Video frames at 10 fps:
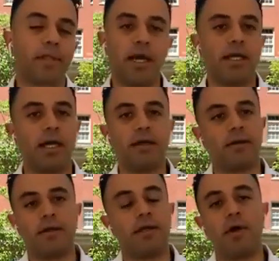
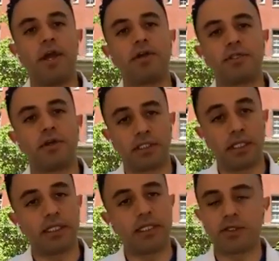in my experience,
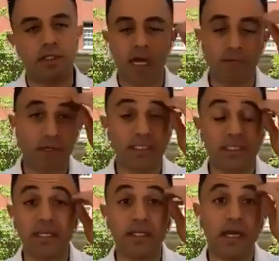at least here at Hopkins,
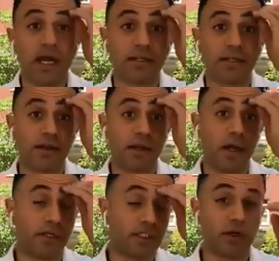they did not care
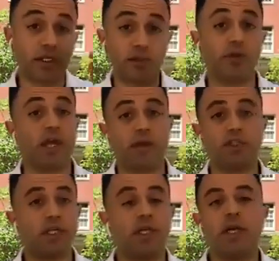about it. As long as you're an
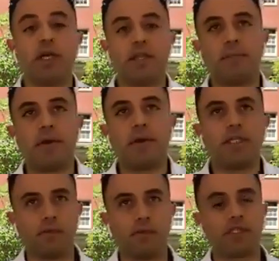AMG, they paint you
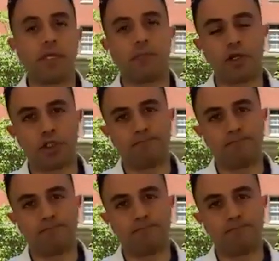with the same brush.